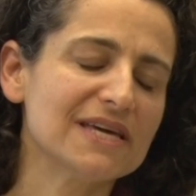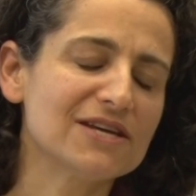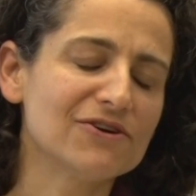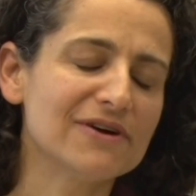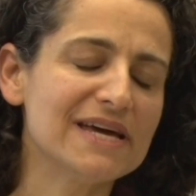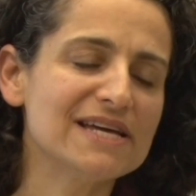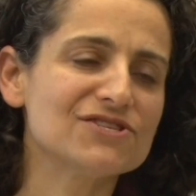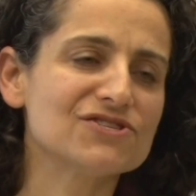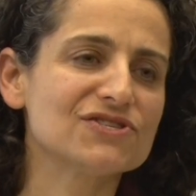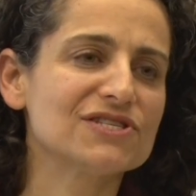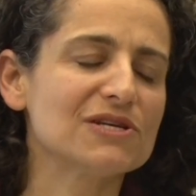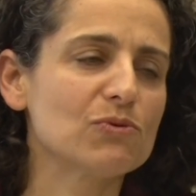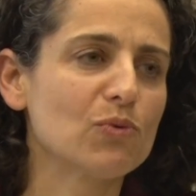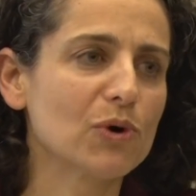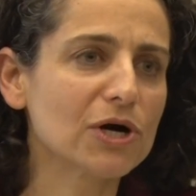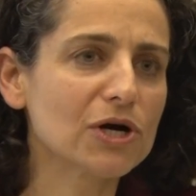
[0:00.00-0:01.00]

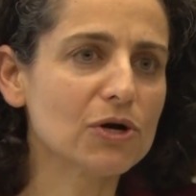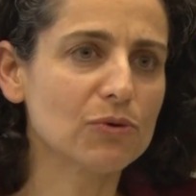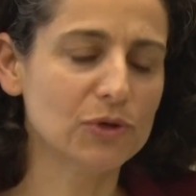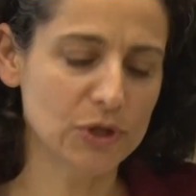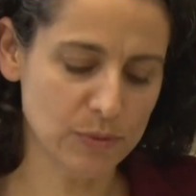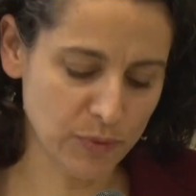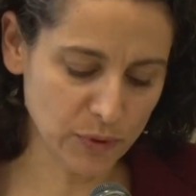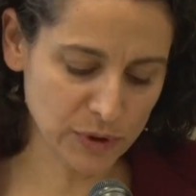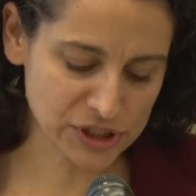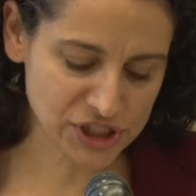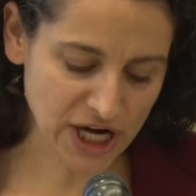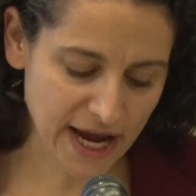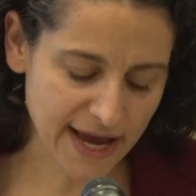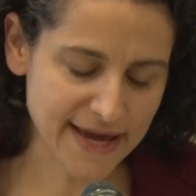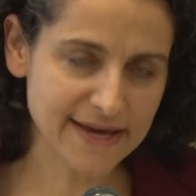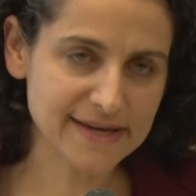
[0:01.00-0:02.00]
interagency work group which
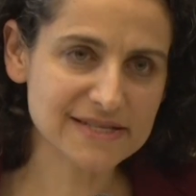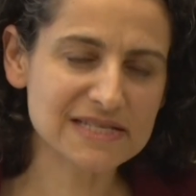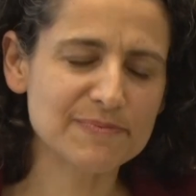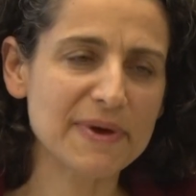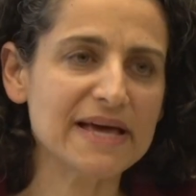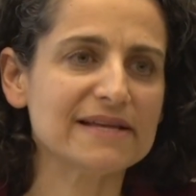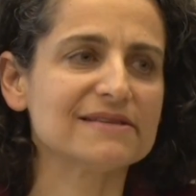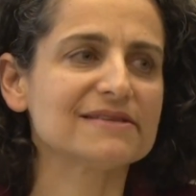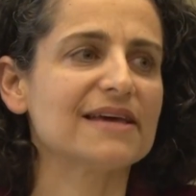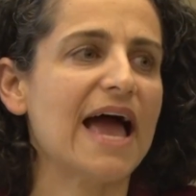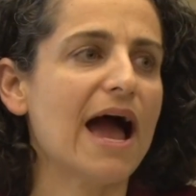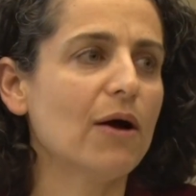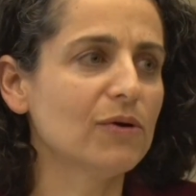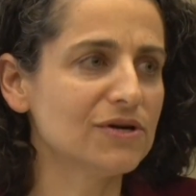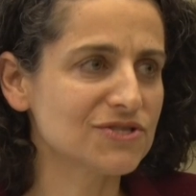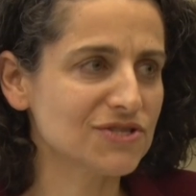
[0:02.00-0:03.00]
I spent
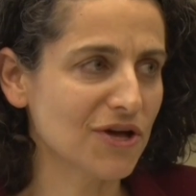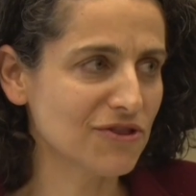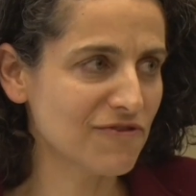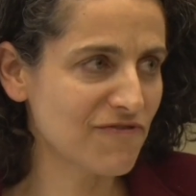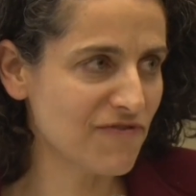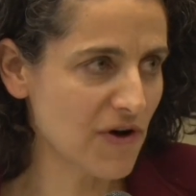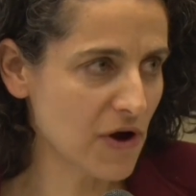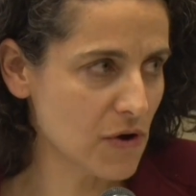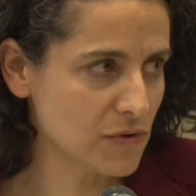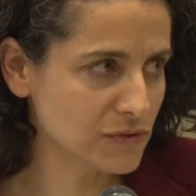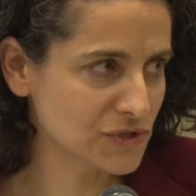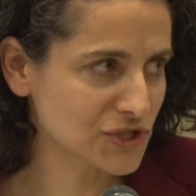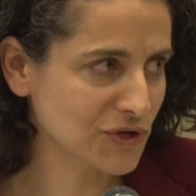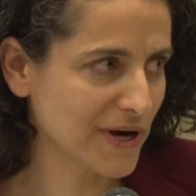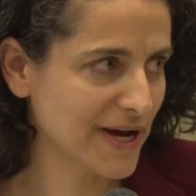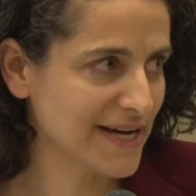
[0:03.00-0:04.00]
hours on the
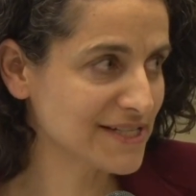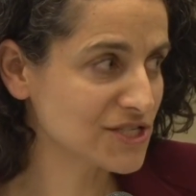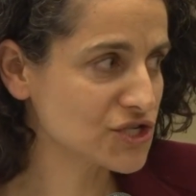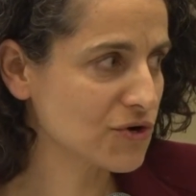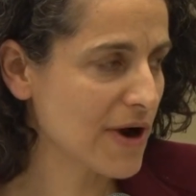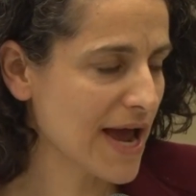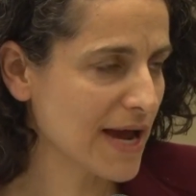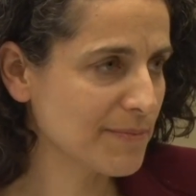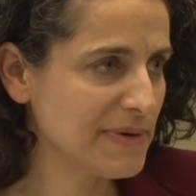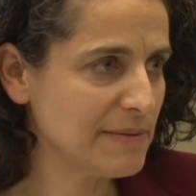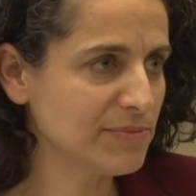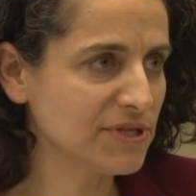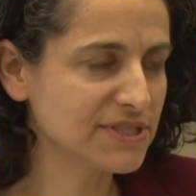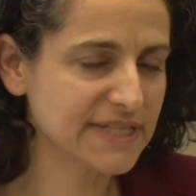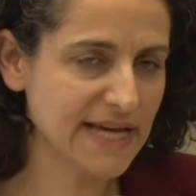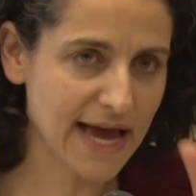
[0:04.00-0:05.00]
phone trying to track
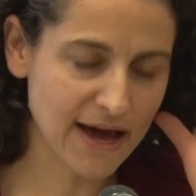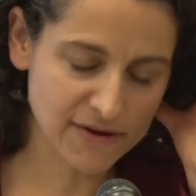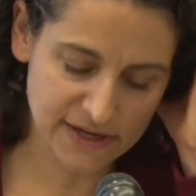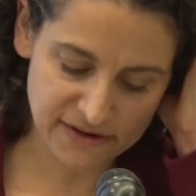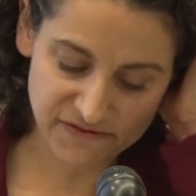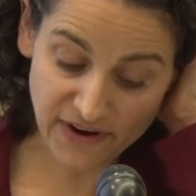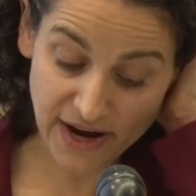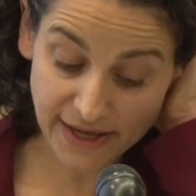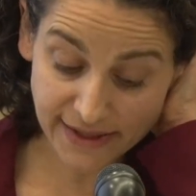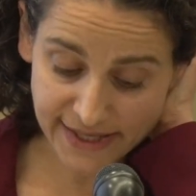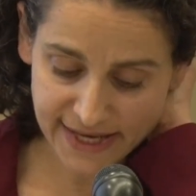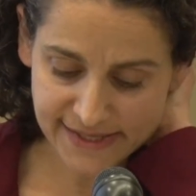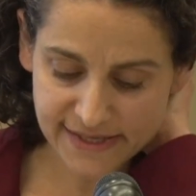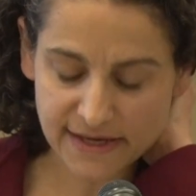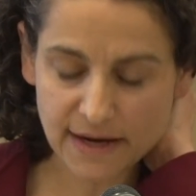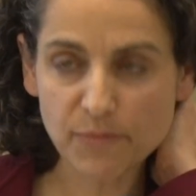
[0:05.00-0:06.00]
people down, and finally
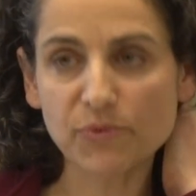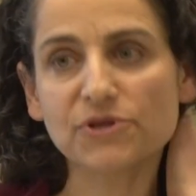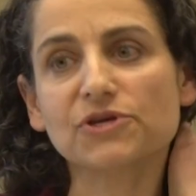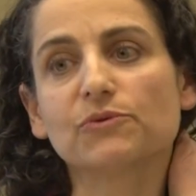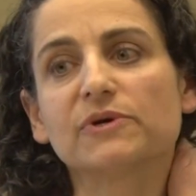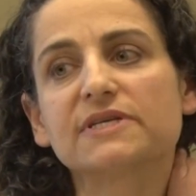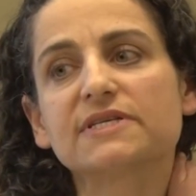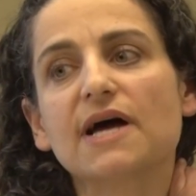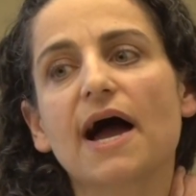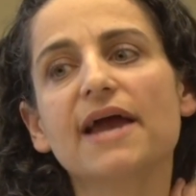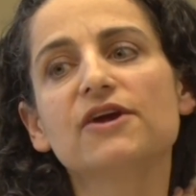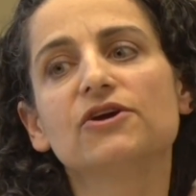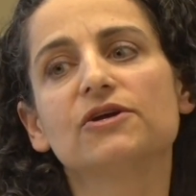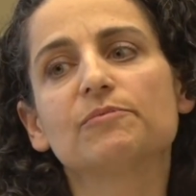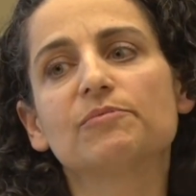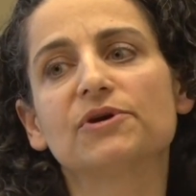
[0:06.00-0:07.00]
ended up with a
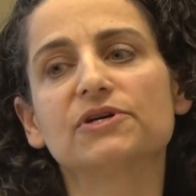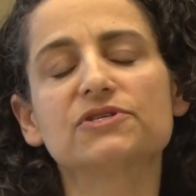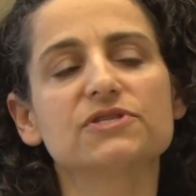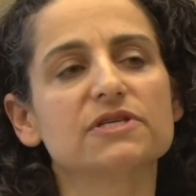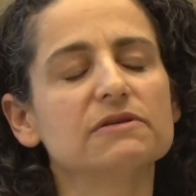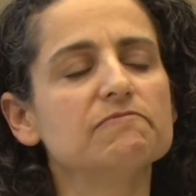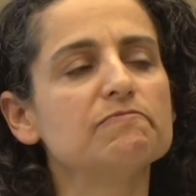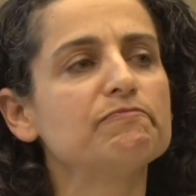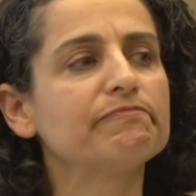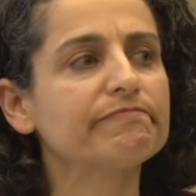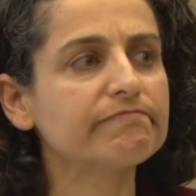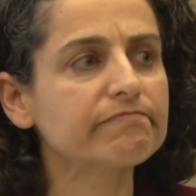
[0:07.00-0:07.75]
retired person